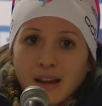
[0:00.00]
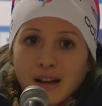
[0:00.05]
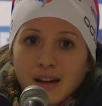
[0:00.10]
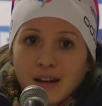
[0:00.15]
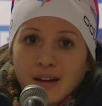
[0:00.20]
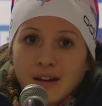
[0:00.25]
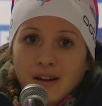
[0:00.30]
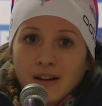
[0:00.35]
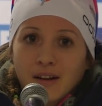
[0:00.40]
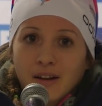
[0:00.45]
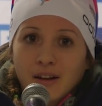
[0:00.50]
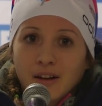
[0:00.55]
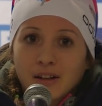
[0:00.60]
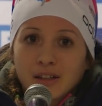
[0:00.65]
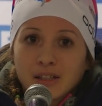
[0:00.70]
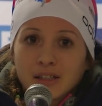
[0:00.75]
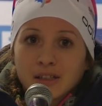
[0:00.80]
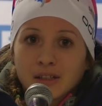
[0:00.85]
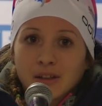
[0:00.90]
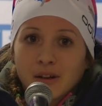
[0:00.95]

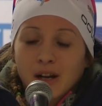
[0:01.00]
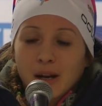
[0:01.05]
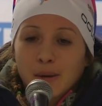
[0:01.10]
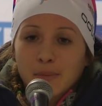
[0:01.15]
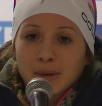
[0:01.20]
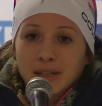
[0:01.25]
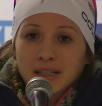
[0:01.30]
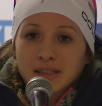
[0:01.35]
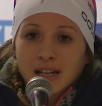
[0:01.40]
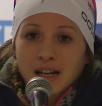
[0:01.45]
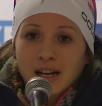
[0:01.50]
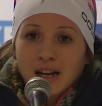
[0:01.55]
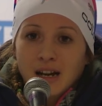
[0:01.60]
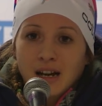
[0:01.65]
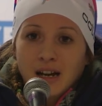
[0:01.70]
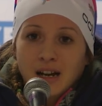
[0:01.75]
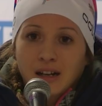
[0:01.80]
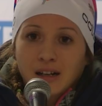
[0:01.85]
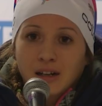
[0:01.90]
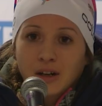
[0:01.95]
the Olympics
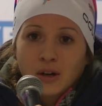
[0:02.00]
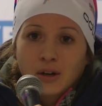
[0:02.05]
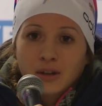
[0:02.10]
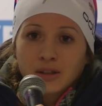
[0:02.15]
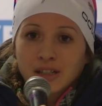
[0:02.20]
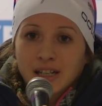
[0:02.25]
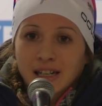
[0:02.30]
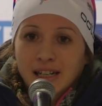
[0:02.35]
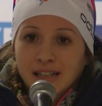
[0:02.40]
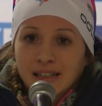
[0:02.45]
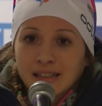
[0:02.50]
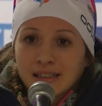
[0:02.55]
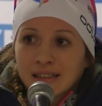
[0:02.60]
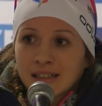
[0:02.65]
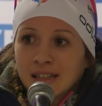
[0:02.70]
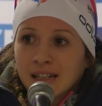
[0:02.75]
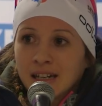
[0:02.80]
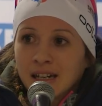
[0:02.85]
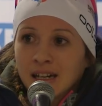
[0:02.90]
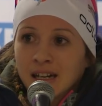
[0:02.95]
are gone and
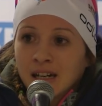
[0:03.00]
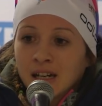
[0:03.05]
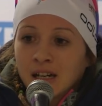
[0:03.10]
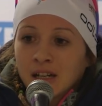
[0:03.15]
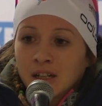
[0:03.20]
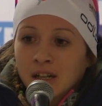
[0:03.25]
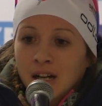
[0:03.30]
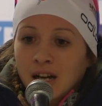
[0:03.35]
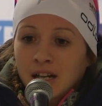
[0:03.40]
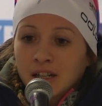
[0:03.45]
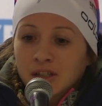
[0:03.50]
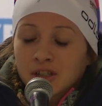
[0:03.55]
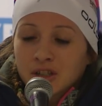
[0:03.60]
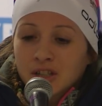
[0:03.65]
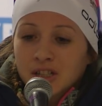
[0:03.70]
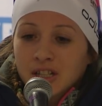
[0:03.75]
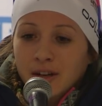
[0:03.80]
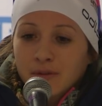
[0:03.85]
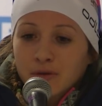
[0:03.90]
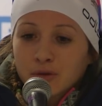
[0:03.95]
I
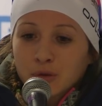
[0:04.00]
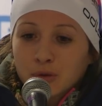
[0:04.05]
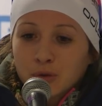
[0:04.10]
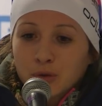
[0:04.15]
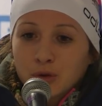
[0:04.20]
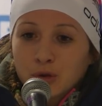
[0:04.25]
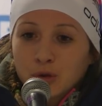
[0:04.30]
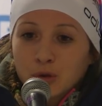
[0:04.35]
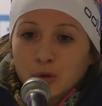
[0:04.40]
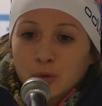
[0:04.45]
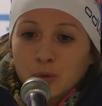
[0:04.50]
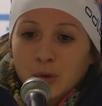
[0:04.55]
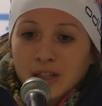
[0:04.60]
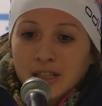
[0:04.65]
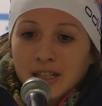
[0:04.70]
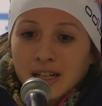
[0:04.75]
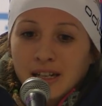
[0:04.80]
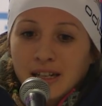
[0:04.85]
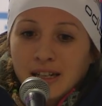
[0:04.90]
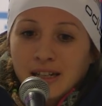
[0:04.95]
just have to do
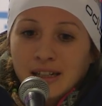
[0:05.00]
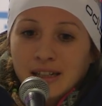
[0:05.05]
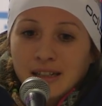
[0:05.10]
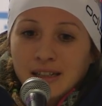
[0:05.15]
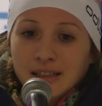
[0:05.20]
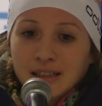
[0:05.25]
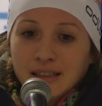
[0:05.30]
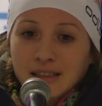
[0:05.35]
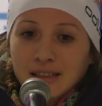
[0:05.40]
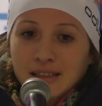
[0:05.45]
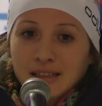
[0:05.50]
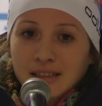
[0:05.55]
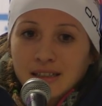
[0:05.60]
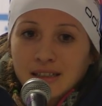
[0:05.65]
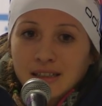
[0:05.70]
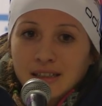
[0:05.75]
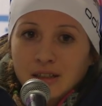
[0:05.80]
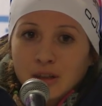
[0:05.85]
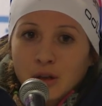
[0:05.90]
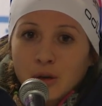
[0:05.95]
what I
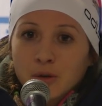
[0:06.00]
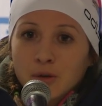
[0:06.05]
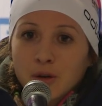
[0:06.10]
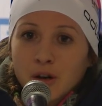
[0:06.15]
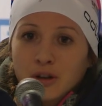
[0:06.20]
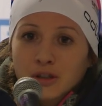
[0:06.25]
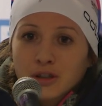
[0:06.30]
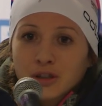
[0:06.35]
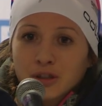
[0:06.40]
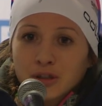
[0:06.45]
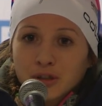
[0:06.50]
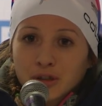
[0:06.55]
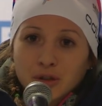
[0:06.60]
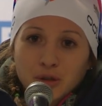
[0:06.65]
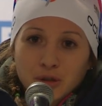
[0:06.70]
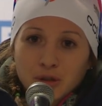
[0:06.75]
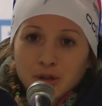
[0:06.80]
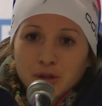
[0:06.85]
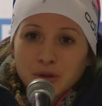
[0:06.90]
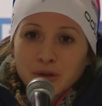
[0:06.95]
know how to
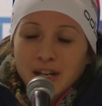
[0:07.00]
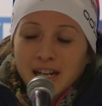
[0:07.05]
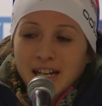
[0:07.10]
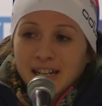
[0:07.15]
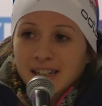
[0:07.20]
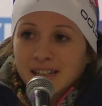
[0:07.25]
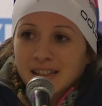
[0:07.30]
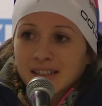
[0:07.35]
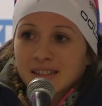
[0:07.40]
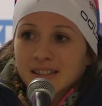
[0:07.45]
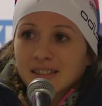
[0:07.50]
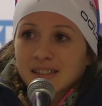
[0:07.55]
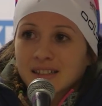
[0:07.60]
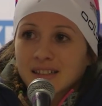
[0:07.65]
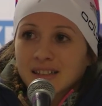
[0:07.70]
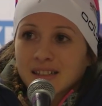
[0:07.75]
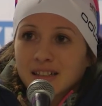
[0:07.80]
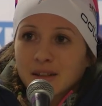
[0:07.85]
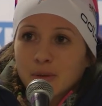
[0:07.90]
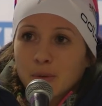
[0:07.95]
do and
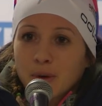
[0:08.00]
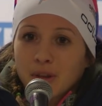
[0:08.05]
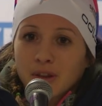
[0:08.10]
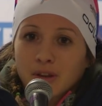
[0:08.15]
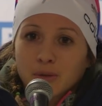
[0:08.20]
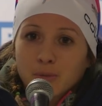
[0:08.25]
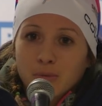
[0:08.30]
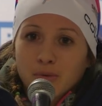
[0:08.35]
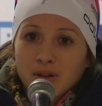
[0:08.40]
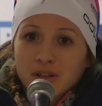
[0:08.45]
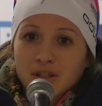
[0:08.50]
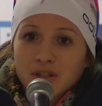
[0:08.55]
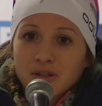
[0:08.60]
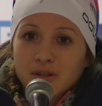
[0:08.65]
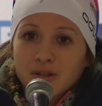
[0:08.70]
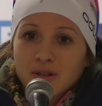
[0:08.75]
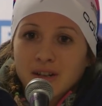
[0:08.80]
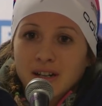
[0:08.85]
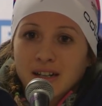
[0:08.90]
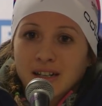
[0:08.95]
without pressure,
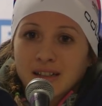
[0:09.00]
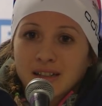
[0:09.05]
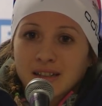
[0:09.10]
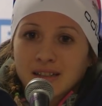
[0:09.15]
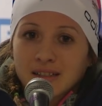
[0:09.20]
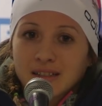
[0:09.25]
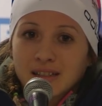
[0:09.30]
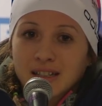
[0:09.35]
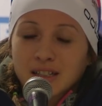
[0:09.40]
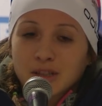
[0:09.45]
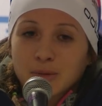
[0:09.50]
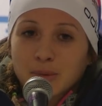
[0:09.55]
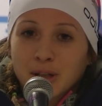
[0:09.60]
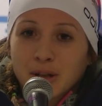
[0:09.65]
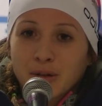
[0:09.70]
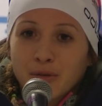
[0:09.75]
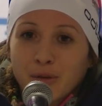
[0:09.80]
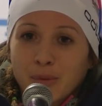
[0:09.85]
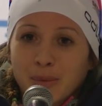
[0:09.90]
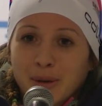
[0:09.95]
and that's
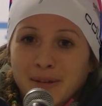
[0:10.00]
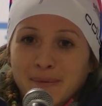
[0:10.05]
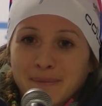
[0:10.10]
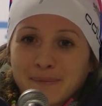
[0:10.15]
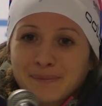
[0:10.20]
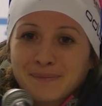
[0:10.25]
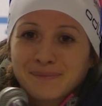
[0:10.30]
better for me.